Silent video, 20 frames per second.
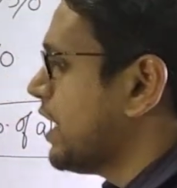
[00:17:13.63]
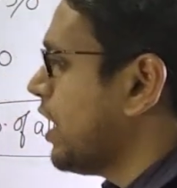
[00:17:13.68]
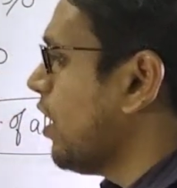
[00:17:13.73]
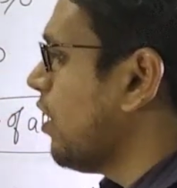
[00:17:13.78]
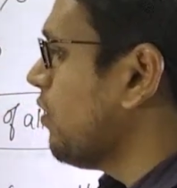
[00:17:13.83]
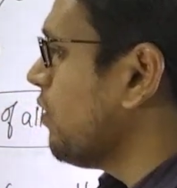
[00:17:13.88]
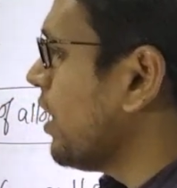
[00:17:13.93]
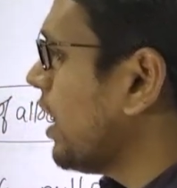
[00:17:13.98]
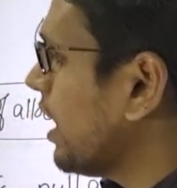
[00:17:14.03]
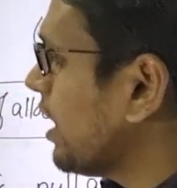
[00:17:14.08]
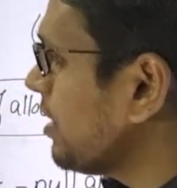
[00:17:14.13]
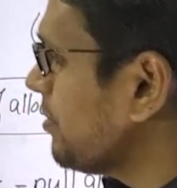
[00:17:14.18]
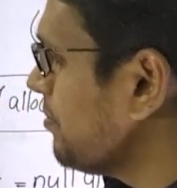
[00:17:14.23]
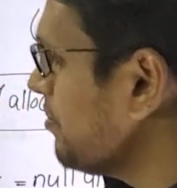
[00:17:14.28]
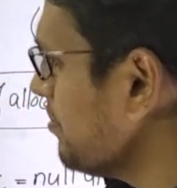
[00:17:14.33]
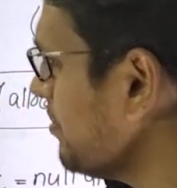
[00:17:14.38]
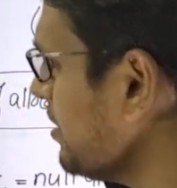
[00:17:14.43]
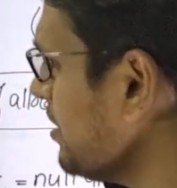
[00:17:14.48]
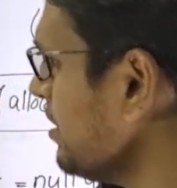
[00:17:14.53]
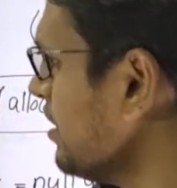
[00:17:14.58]
now
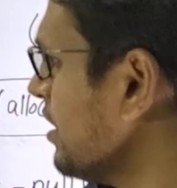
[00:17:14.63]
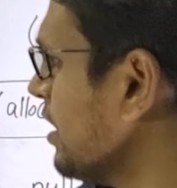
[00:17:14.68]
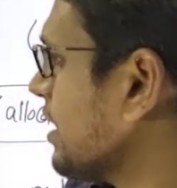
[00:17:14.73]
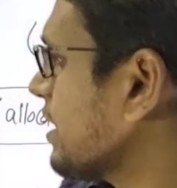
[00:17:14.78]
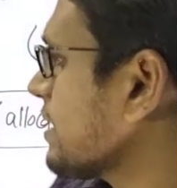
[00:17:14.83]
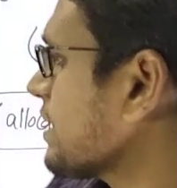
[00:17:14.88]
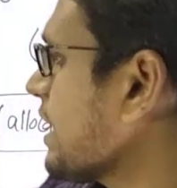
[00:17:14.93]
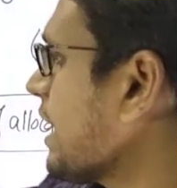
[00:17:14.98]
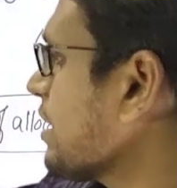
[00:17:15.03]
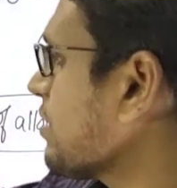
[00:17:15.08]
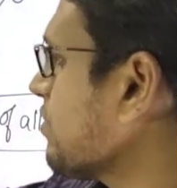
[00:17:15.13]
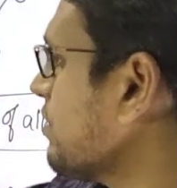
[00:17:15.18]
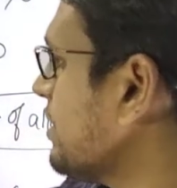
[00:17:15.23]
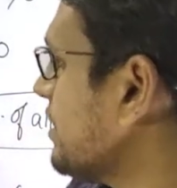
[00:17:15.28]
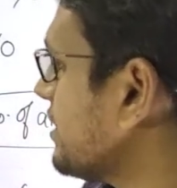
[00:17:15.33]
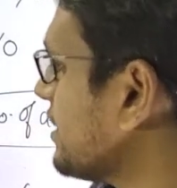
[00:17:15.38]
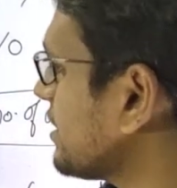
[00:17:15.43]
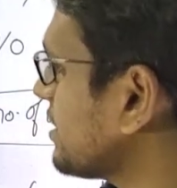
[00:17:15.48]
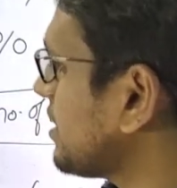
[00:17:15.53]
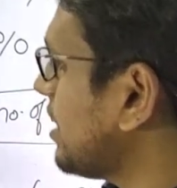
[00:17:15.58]
I'll be
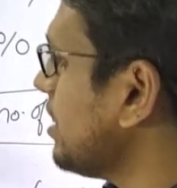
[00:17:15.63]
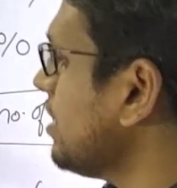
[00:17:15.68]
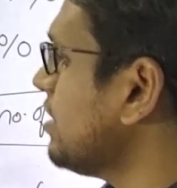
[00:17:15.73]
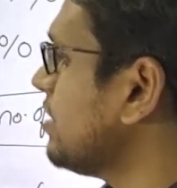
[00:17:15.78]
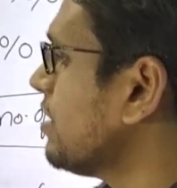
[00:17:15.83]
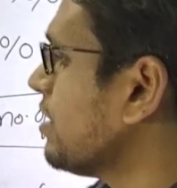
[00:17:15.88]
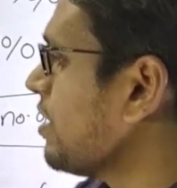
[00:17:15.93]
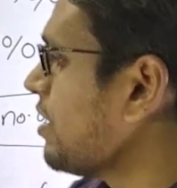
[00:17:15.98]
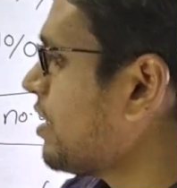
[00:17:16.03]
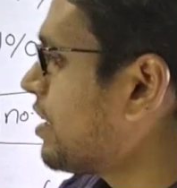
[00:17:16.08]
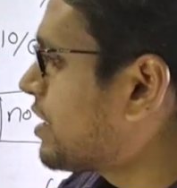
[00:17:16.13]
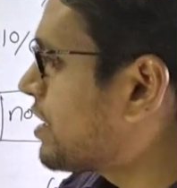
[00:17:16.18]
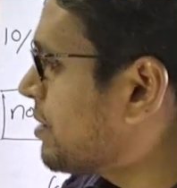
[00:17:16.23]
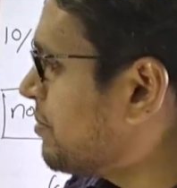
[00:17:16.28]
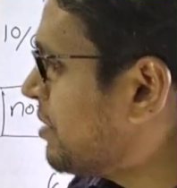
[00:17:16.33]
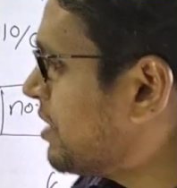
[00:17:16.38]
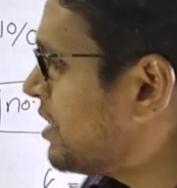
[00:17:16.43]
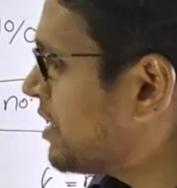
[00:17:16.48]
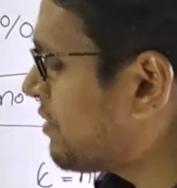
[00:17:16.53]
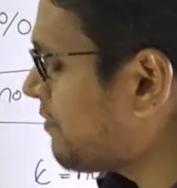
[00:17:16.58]
calculating the
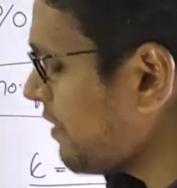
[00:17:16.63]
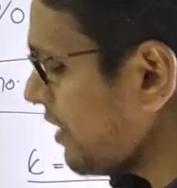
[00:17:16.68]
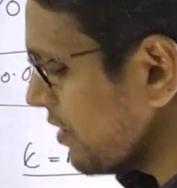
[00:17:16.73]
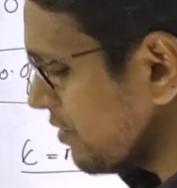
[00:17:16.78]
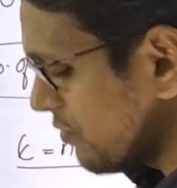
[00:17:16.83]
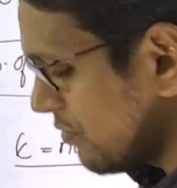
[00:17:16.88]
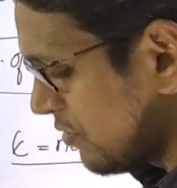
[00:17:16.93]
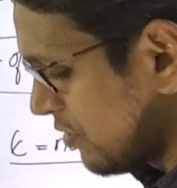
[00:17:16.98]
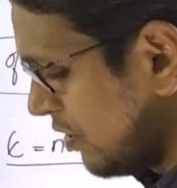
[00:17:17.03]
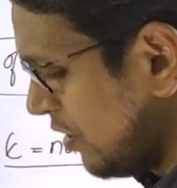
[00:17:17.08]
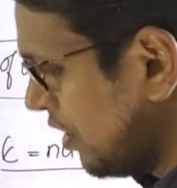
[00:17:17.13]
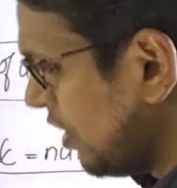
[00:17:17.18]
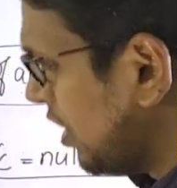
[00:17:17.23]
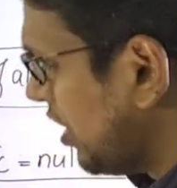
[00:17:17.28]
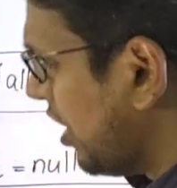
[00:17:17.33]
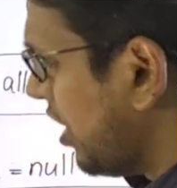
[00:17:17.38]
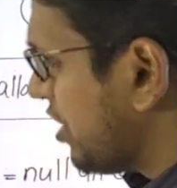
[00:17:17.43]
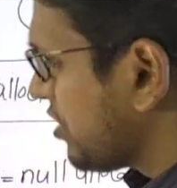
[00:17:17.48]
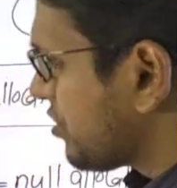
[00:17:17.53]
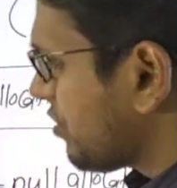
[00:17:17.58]
remaining values.
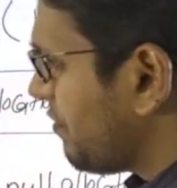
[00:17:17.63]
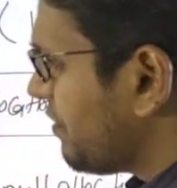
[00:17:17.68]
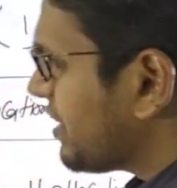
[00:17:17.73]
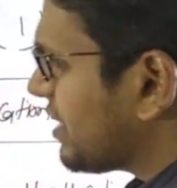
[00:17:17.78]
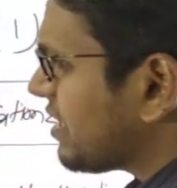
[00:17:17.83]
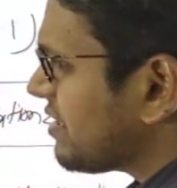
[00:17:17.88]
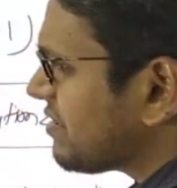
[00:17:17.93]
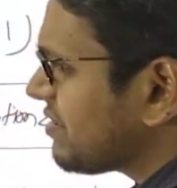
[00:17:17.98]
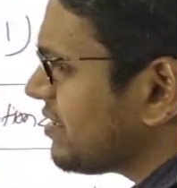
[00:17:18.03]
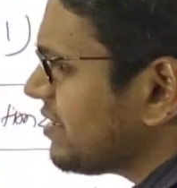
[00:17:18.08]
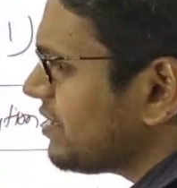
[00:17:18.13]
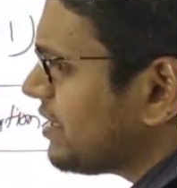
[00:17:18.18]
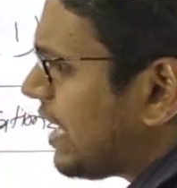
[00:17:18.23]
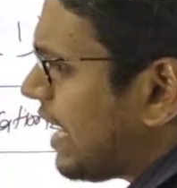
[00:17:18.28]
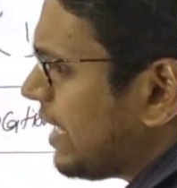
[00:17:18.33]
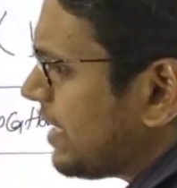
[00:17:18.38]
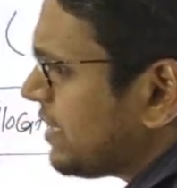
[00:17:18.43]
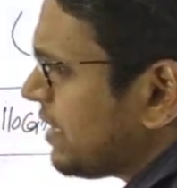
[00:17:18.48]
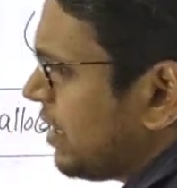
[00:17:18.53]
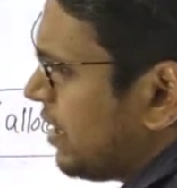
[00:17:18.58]
So we can see
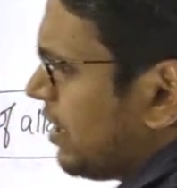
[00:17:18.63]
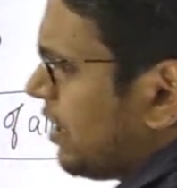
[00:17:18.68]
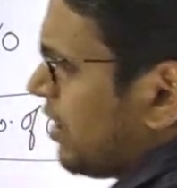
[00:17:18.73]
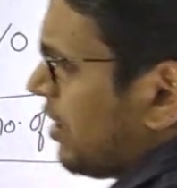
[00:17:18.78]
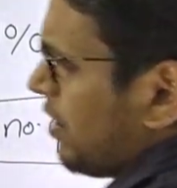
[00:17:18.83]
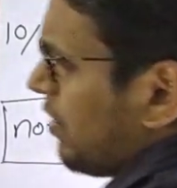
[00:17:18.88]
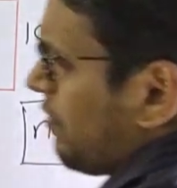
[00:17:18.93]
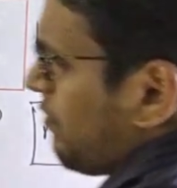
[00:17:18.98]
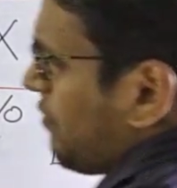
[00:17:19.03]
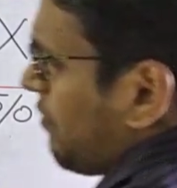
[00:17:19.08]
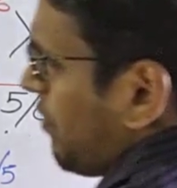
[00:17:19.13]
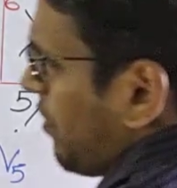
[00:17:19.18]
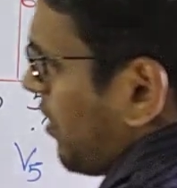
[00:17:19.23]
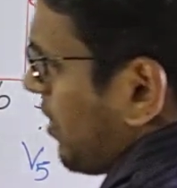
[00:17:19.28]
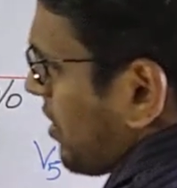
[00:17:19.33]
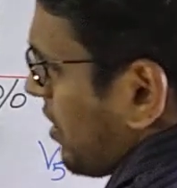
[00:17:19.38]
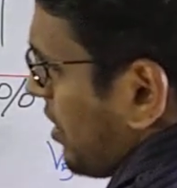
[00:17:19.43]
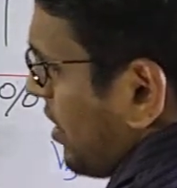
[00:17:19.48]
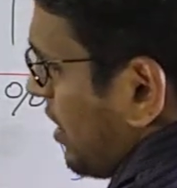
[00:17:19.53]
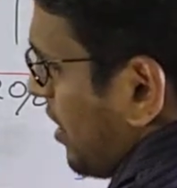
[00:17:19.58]
that
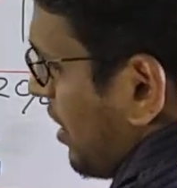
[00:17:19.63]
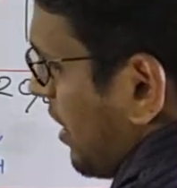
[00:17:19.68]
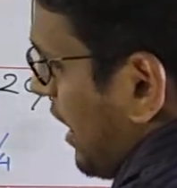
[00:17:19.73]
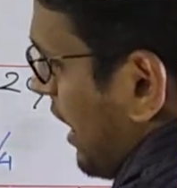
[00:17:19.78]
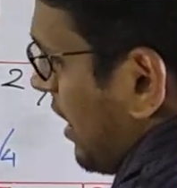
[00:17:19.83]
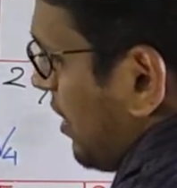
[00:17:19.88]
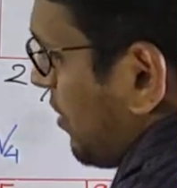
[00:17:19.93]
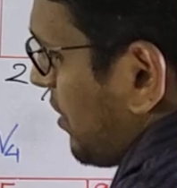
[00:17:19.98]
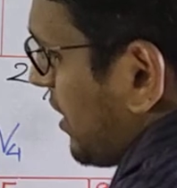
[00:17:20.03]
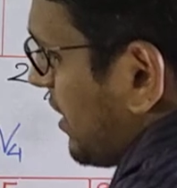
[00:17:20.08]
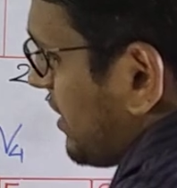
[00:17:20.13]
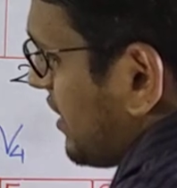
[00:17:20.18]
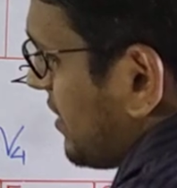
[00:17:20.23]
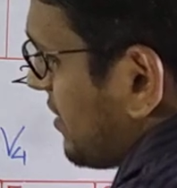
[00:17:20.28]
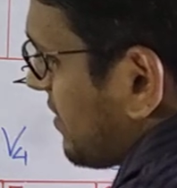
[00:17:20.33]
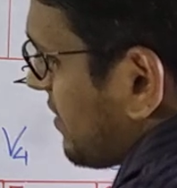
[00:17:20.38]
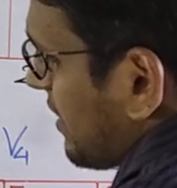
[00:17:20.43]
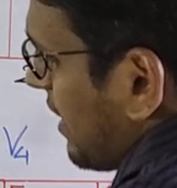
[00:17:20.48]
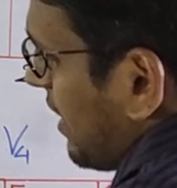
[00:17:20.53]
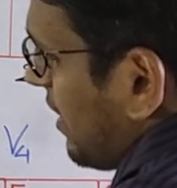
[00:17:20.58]
for
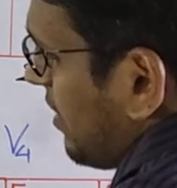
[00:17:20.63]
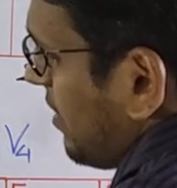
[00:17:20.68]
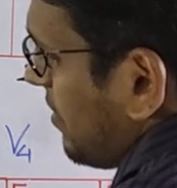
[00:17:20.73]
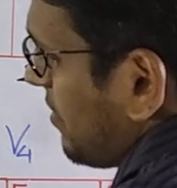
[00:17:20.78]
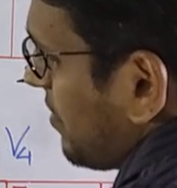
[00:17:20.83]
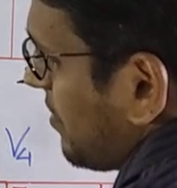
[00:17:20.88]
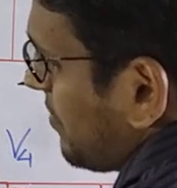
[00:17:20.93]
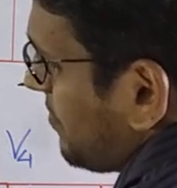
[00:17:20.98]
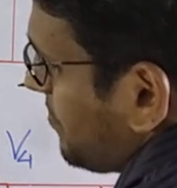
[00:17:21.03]
allocated cell